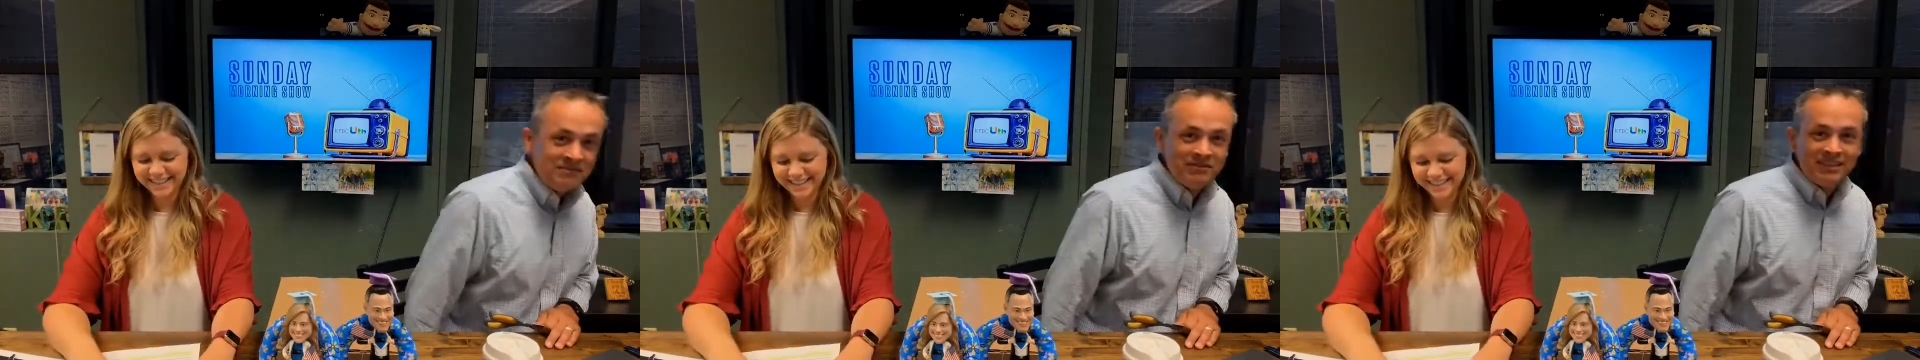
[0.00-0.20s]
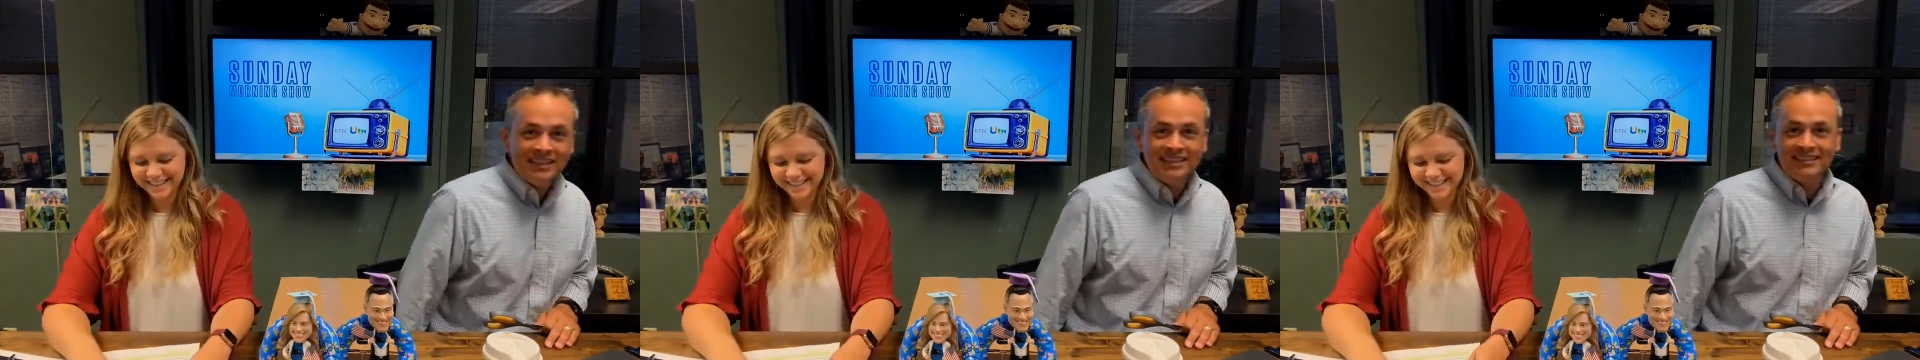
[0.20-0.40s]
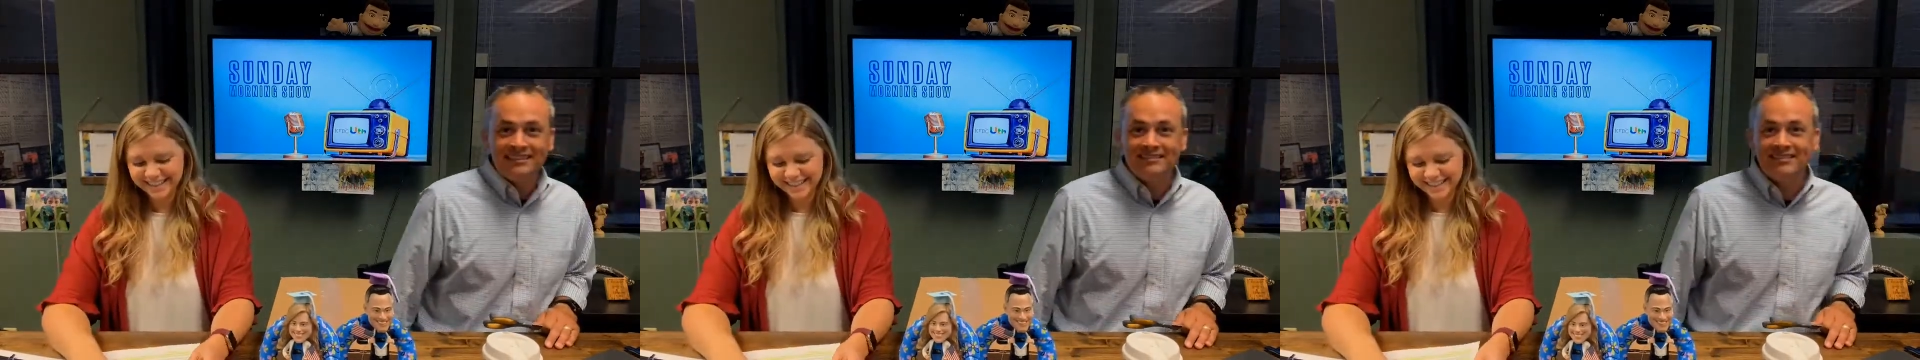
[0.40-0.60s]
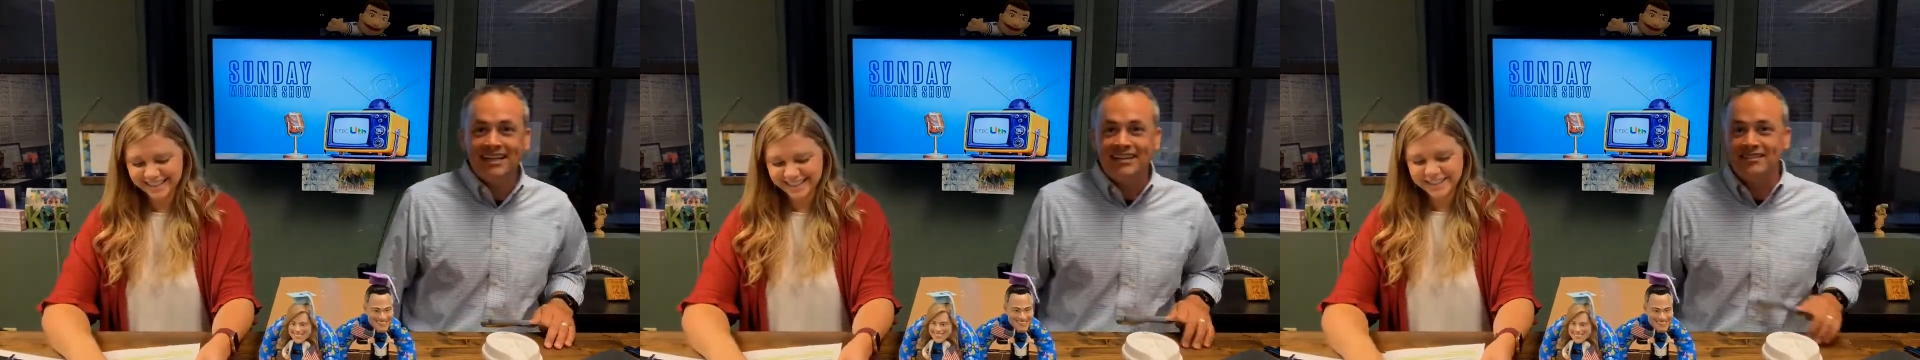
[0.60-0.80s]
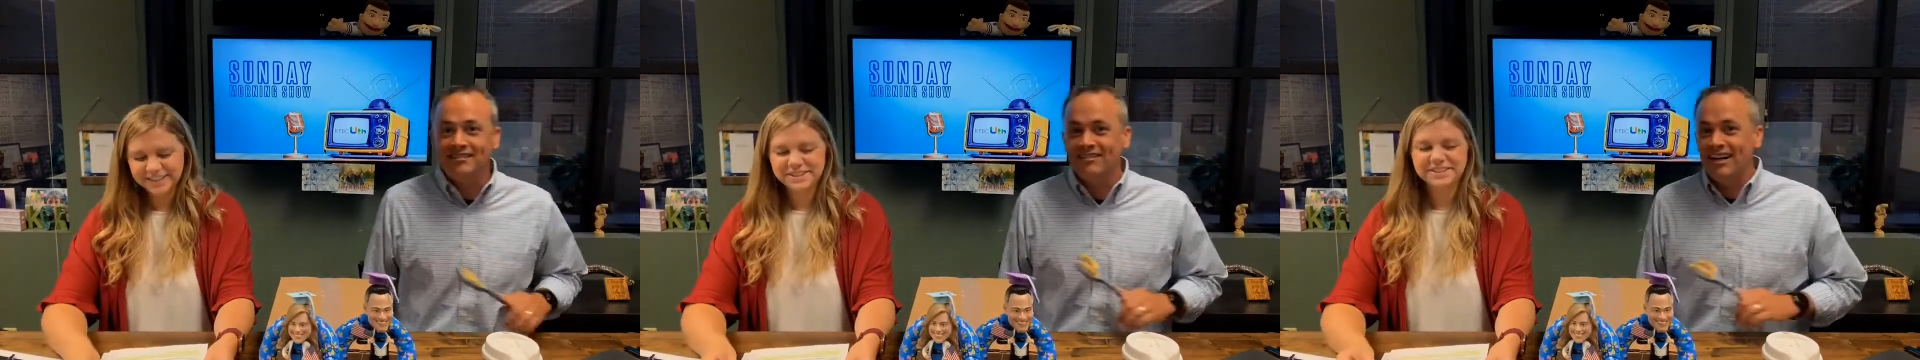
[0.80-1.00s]
Speaker 1: Emily? You
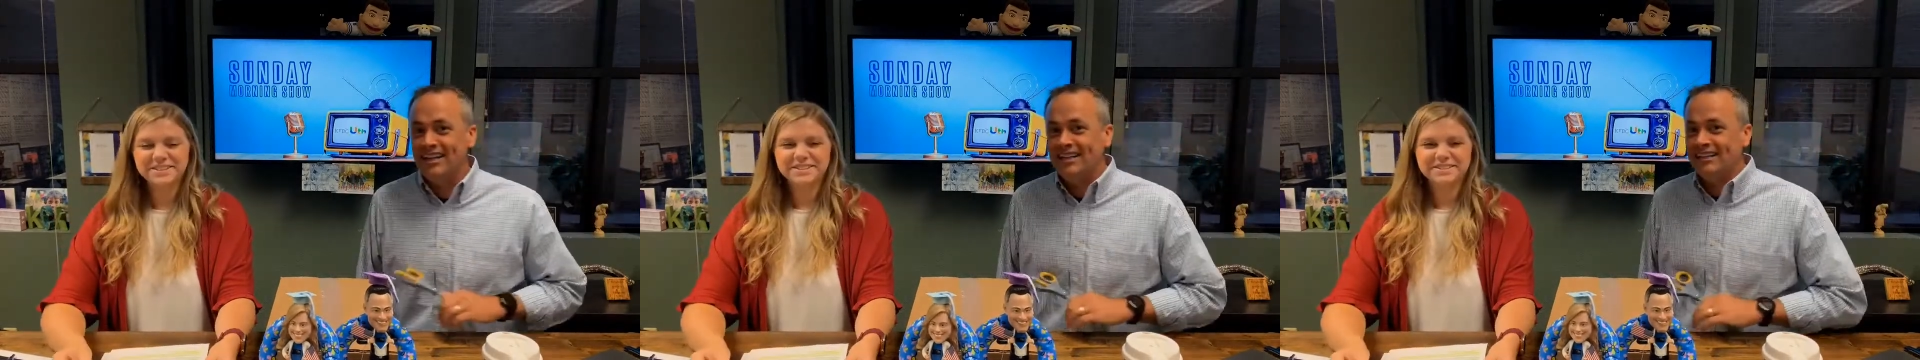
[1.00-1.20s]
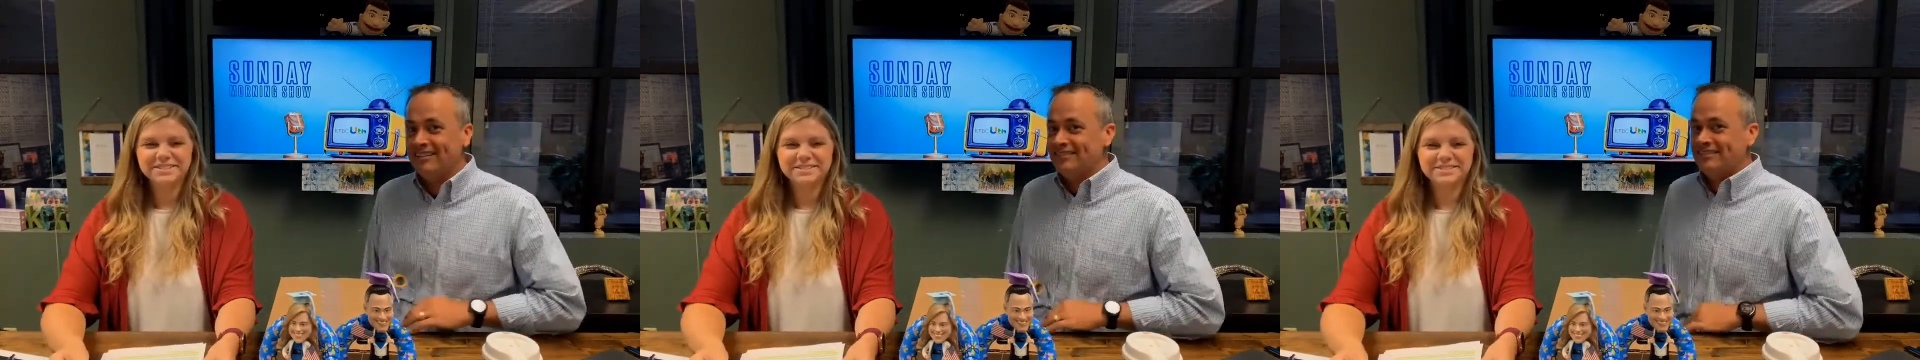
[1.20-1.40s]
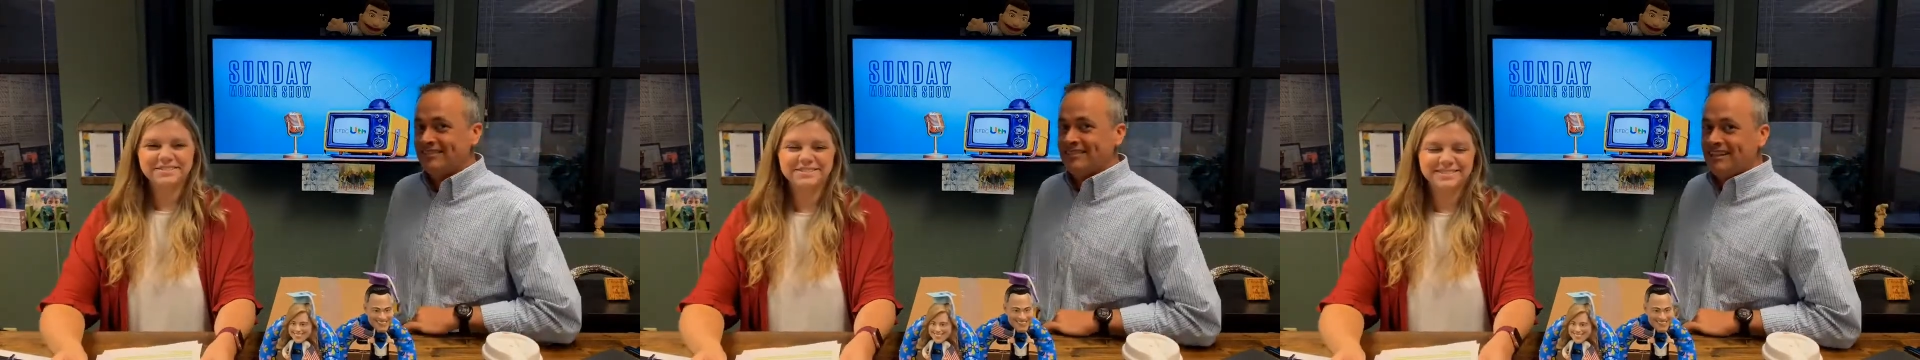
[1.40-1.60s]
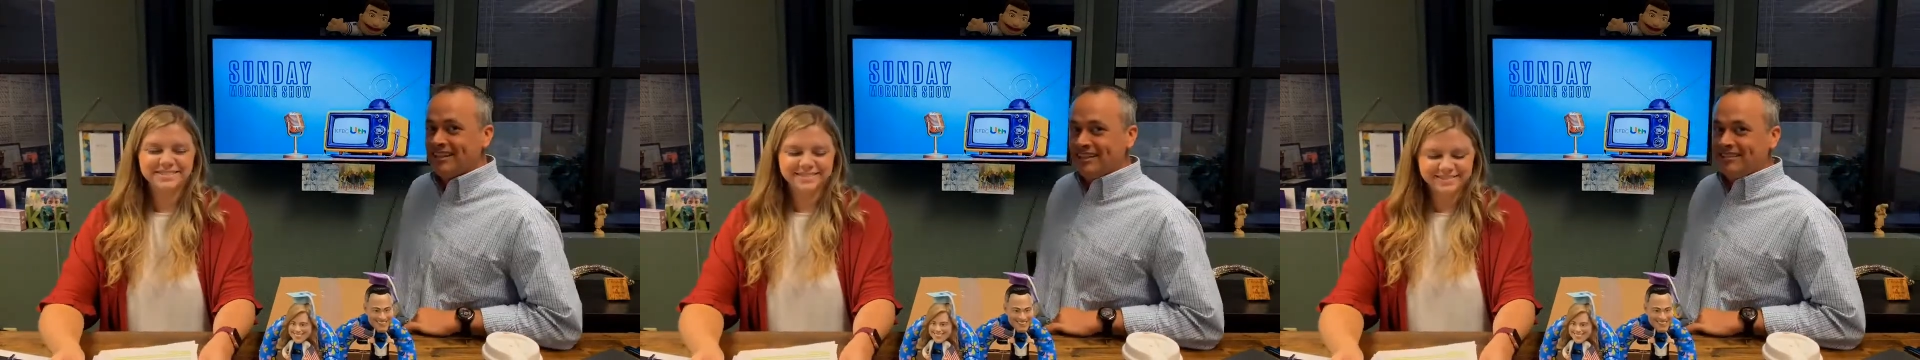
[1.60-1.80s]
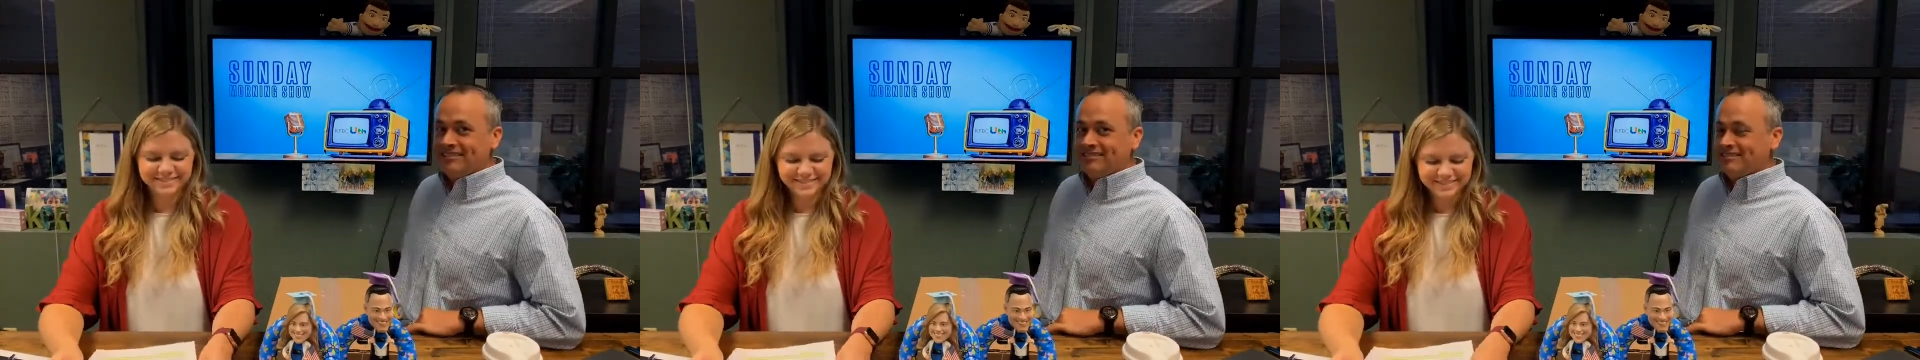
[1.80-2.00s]
said you're right here. Is this
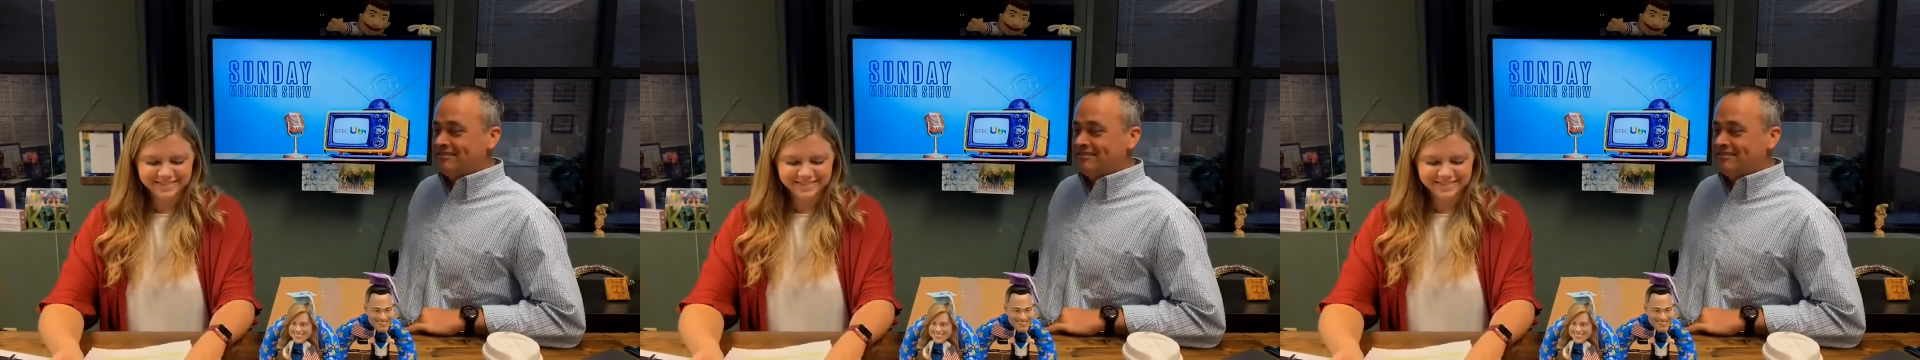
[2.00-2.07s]
like